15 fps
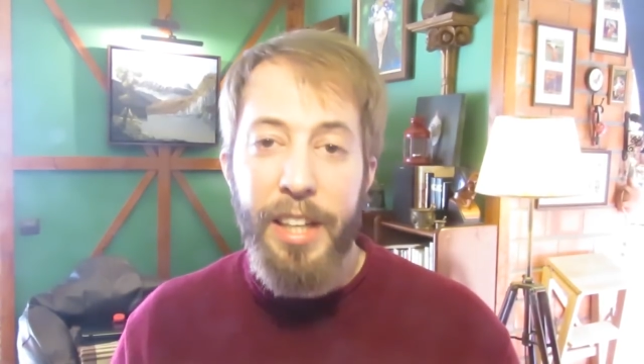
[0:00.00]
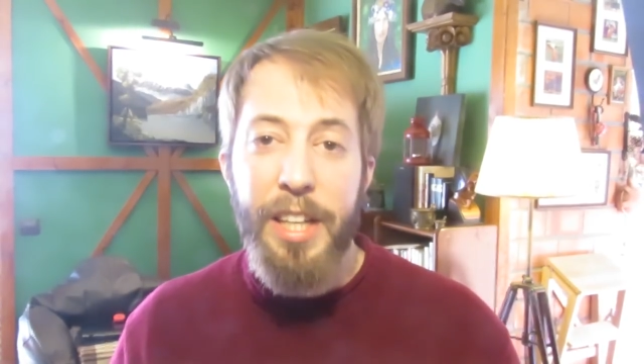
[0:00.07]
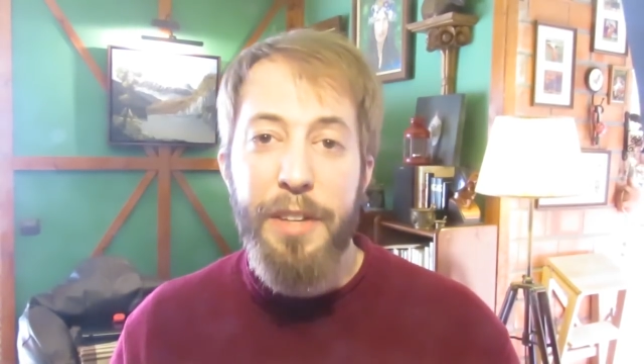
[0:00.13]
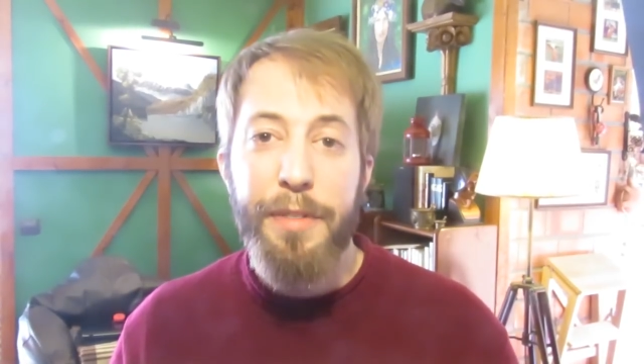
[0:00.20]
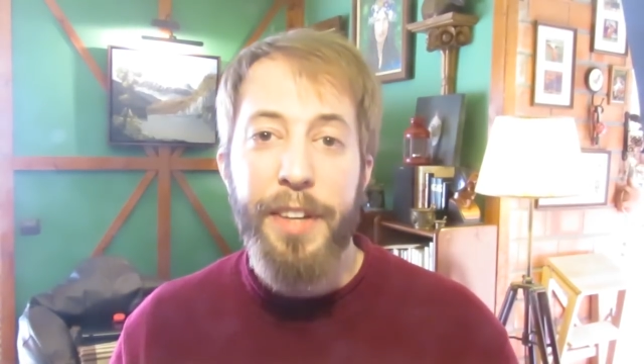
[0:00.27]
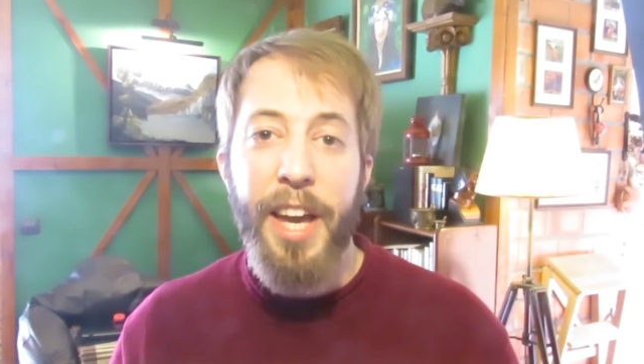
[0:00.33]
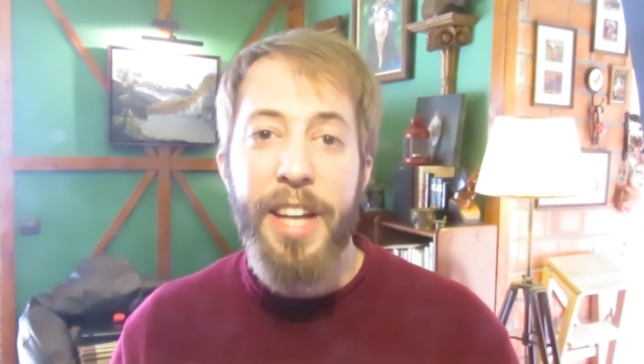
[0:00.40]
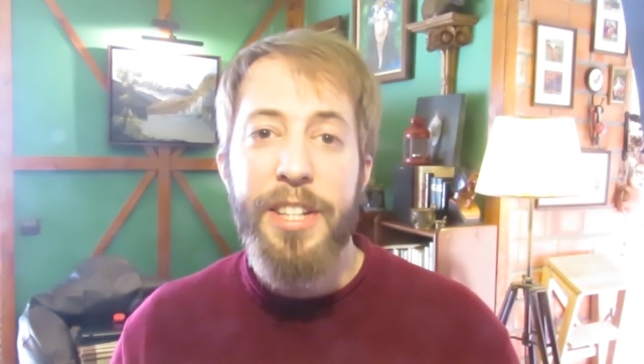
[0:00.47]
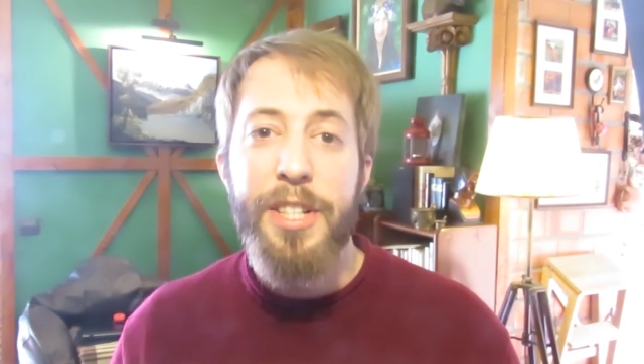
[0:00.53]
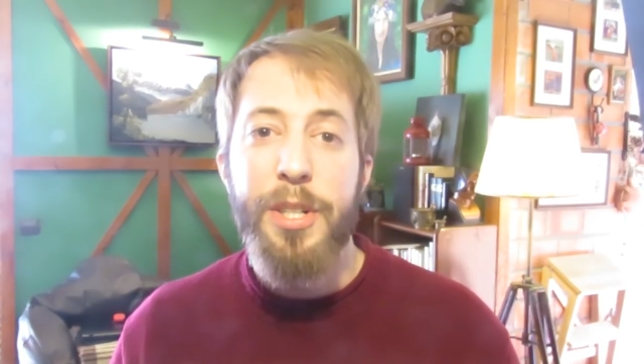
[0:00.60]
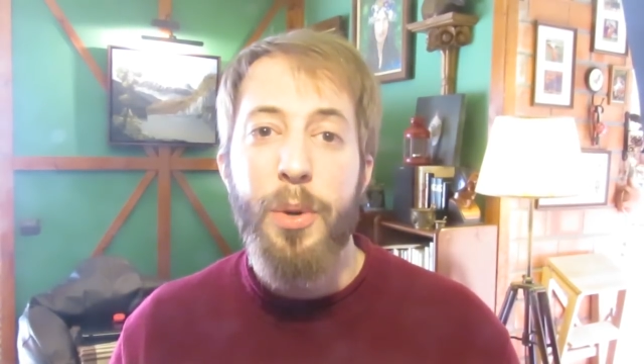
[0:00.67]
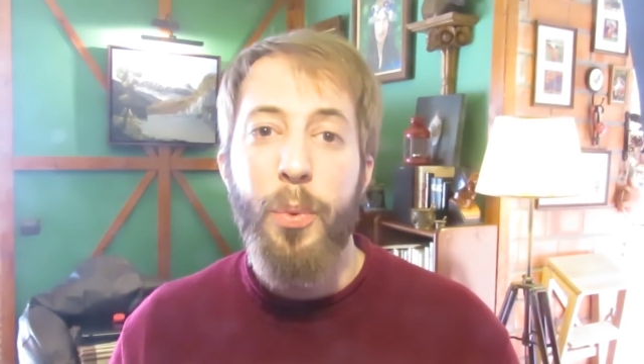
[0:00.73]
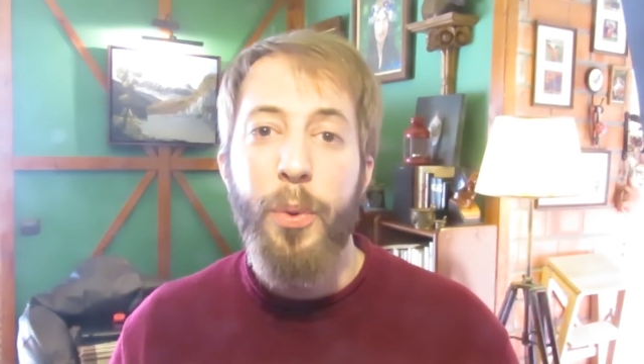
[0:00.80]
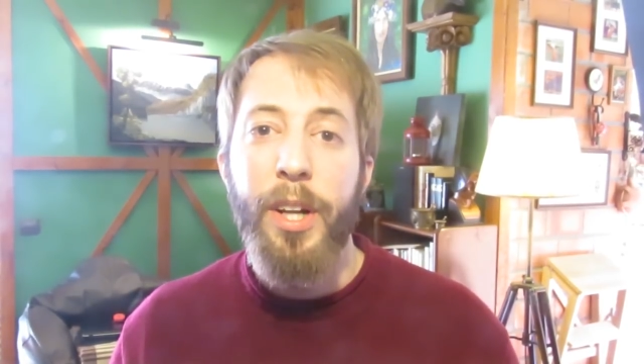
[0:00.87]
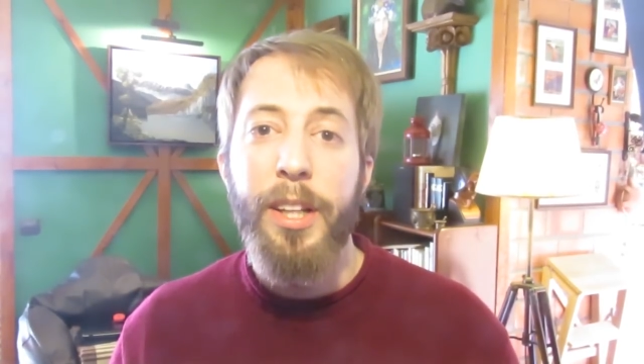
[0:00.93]
If
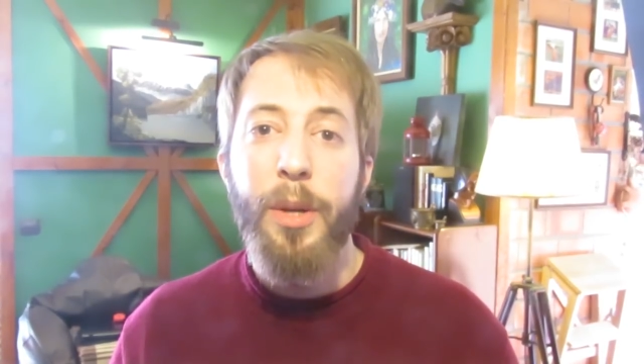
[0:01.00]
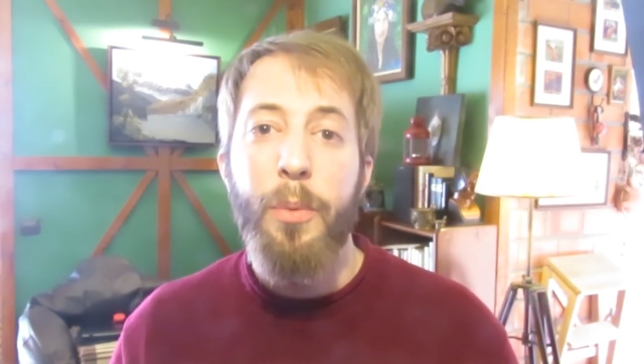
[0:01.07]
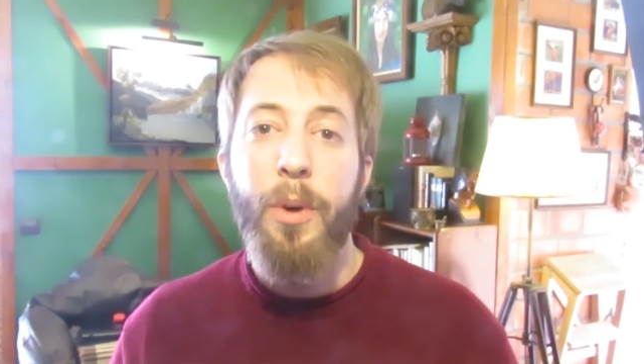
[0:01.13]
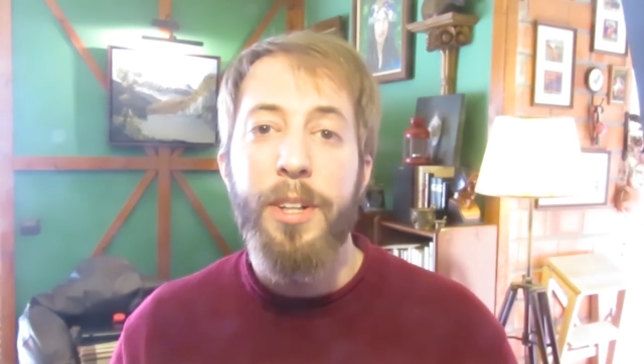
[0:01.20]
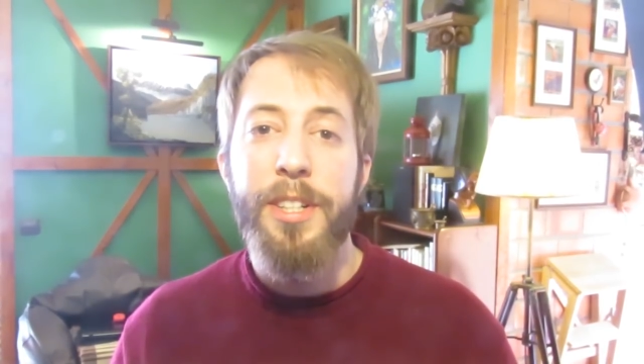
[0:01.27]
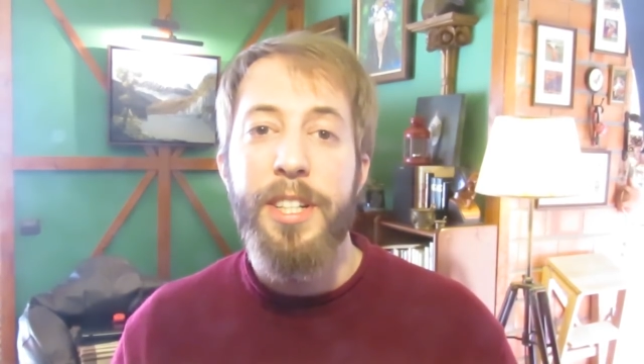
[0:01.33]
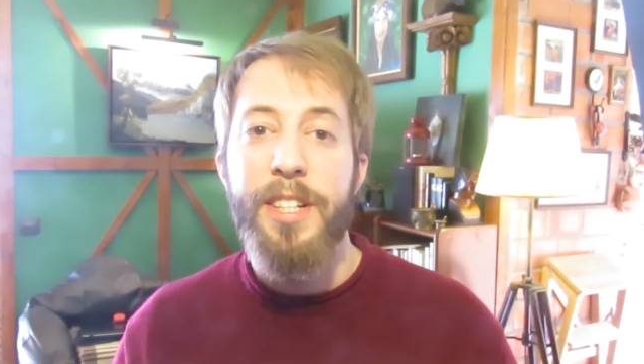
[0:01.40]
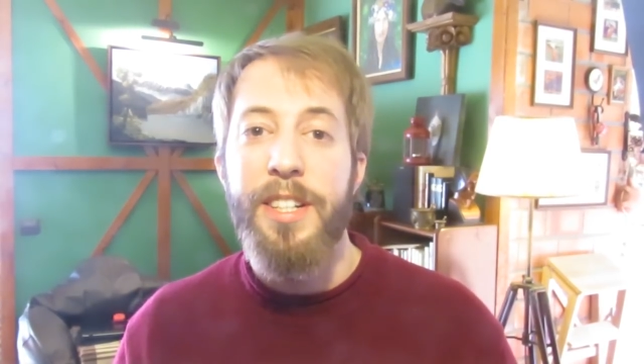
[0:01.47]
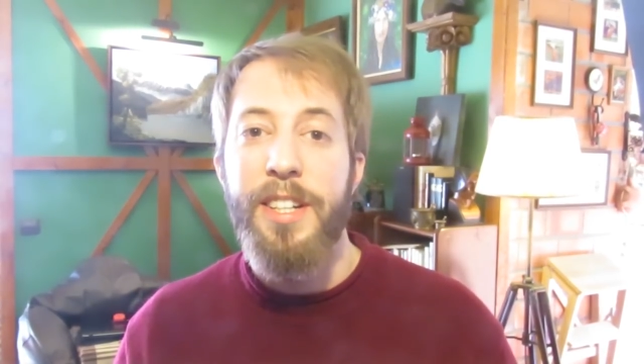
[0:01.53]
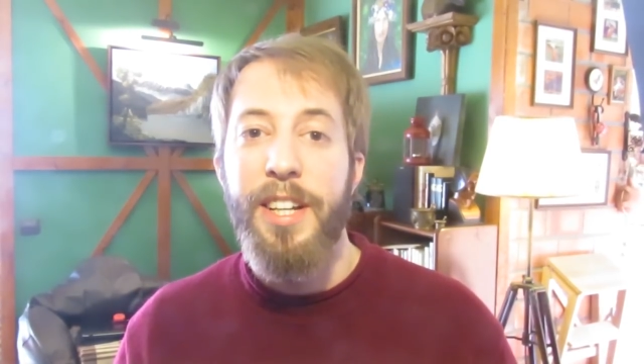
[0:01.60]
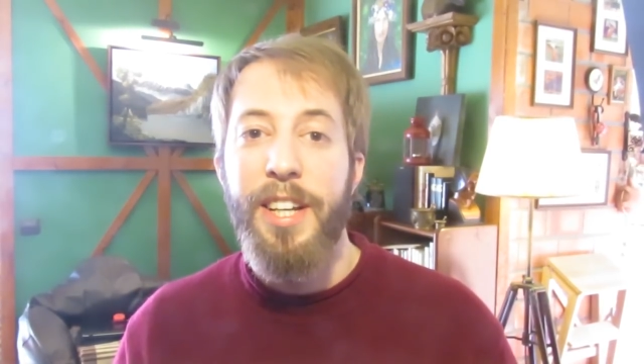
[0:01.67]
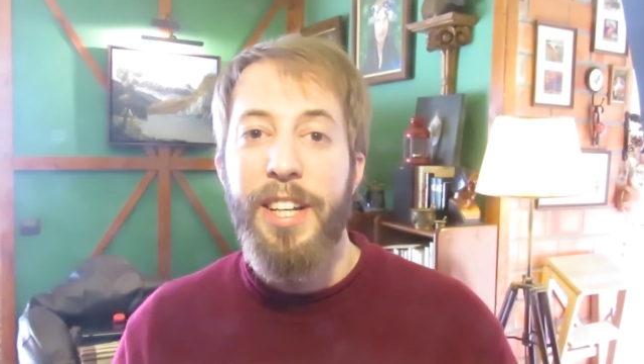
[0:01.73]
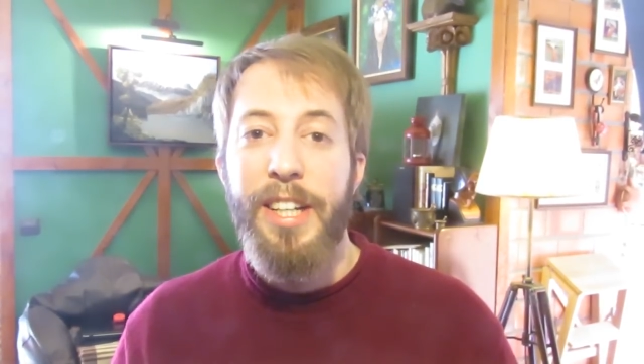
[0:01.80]
cats really wanted